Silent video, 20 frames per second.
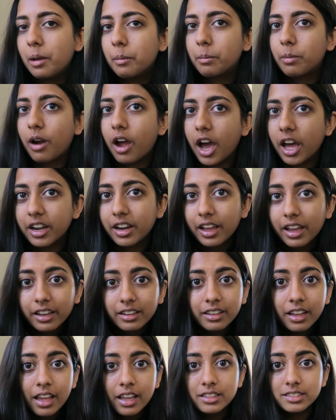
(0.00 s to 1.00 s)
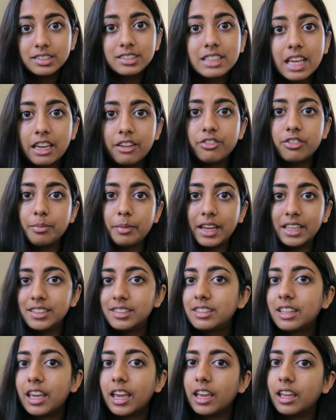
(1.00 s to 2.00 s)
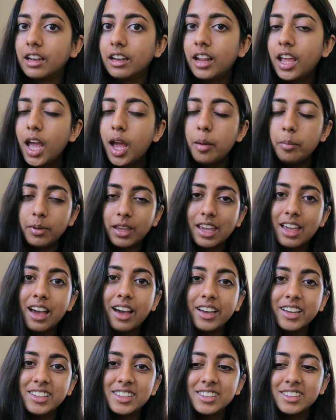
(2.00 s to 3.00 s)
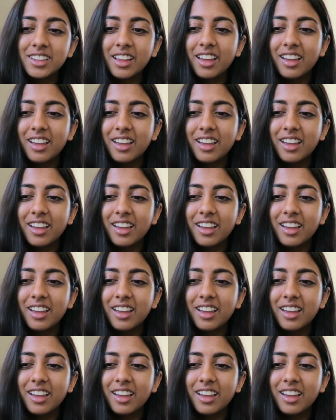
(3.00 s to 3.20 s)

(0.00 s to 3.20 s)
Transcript: product saved my skin, because